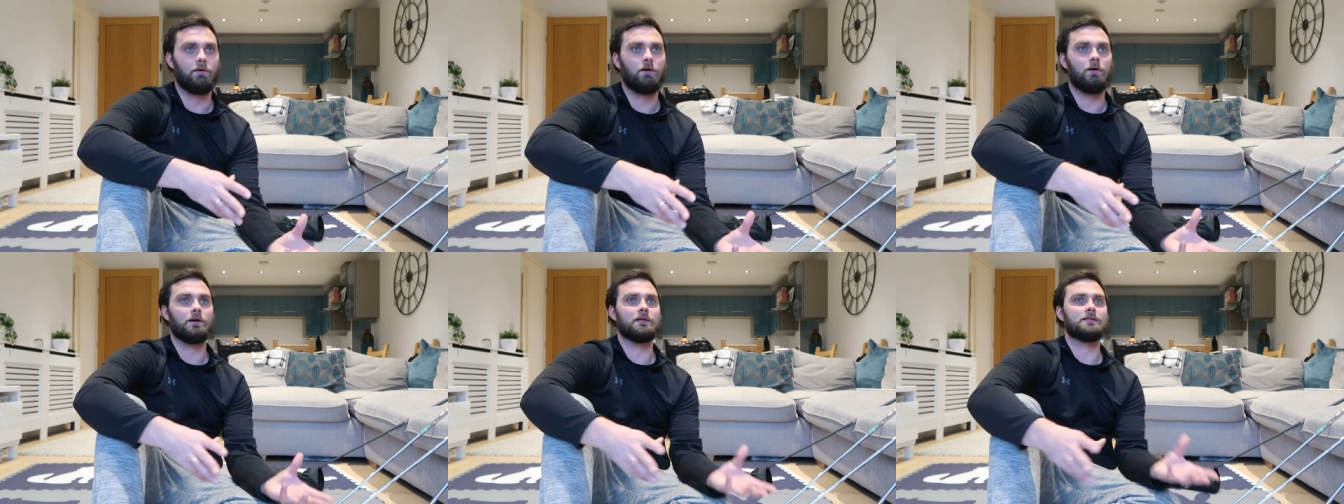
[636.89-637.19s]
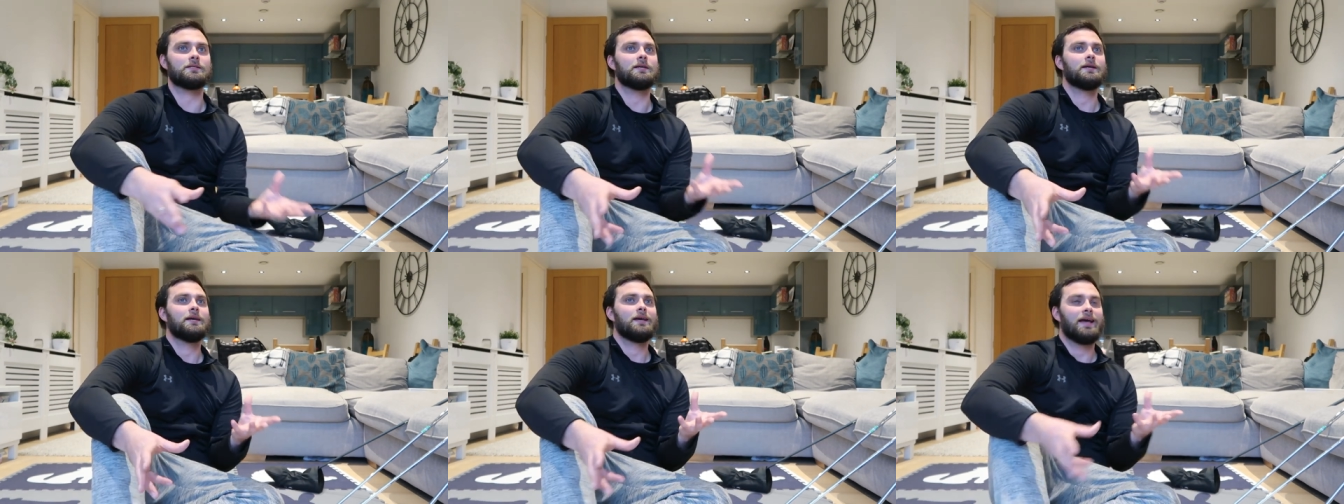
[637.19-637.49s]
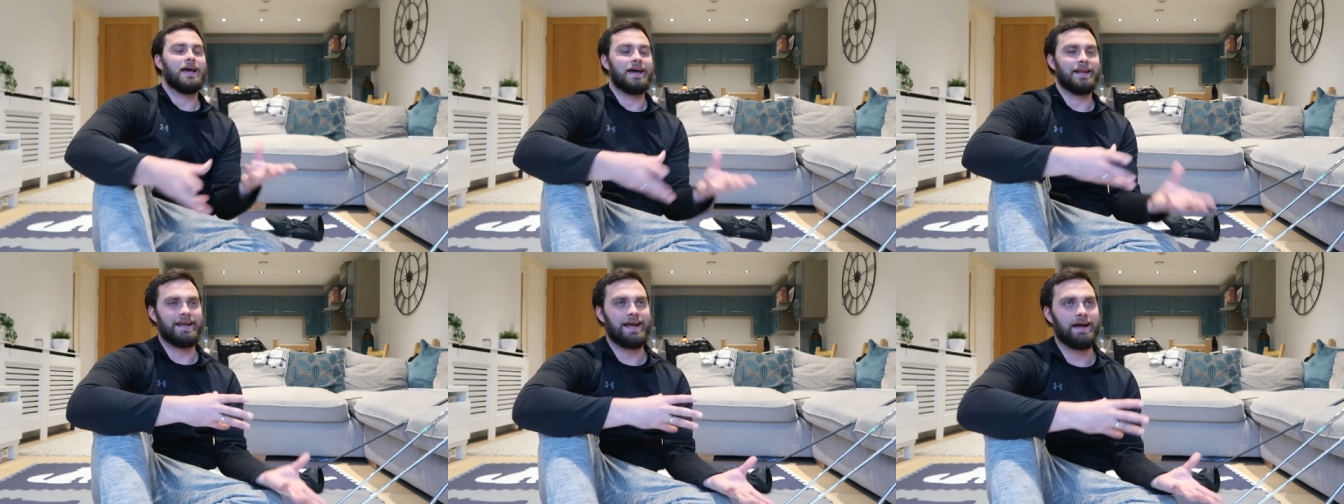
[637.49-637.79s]
irons
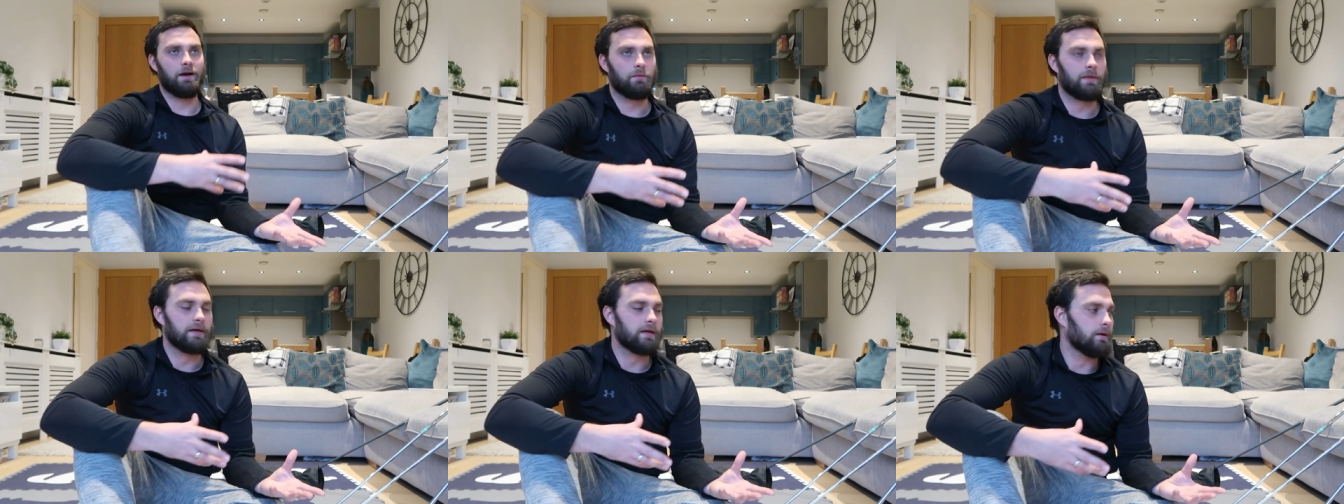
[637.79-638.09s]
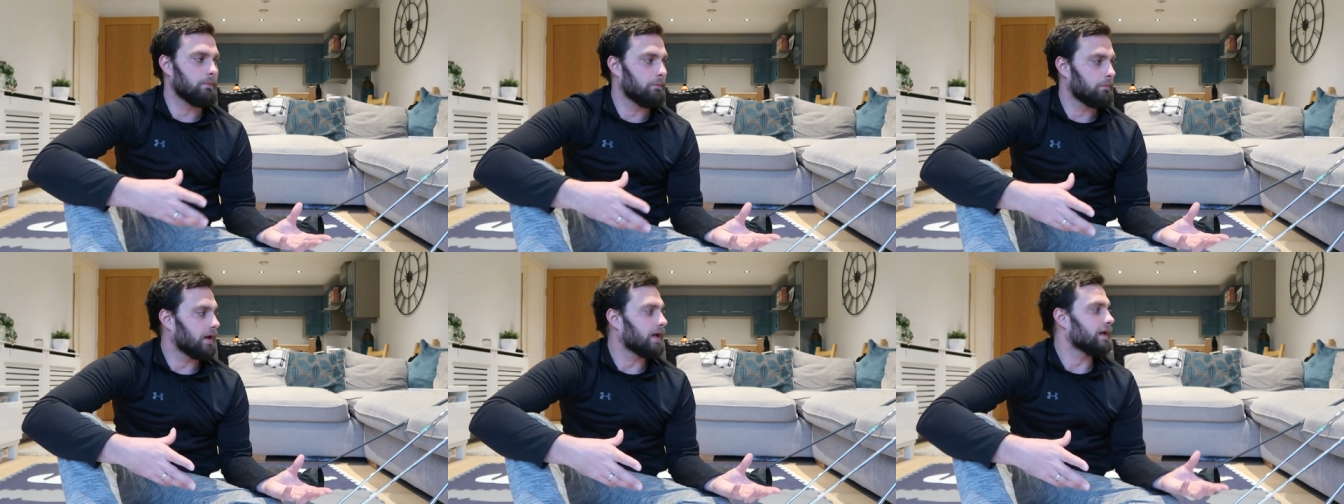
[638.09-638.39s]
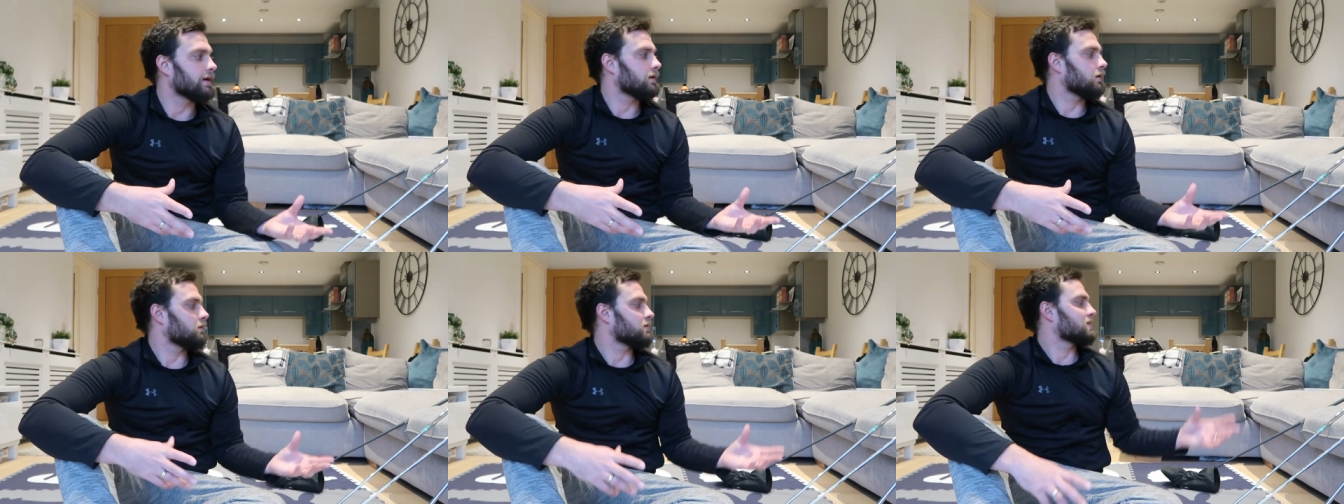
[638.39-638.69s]
and how they can
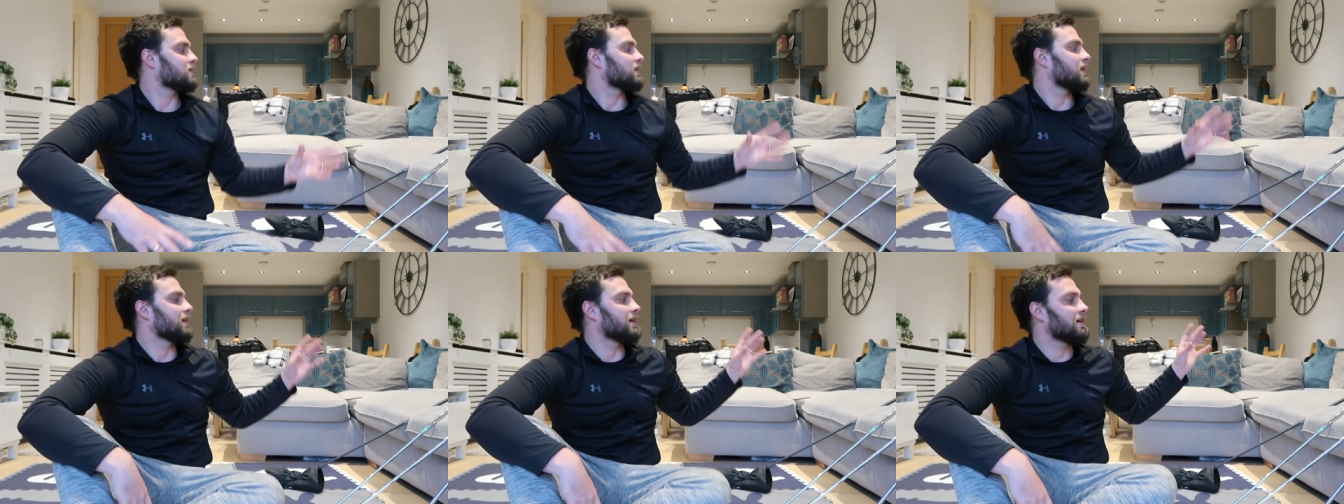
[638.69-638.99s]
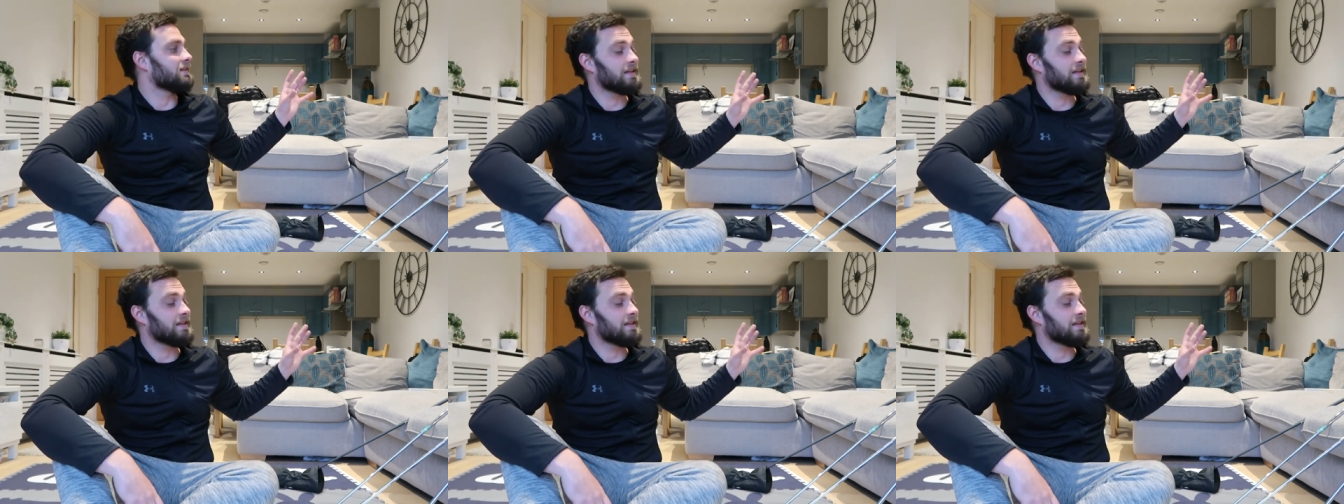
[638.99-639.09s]
blend nicely.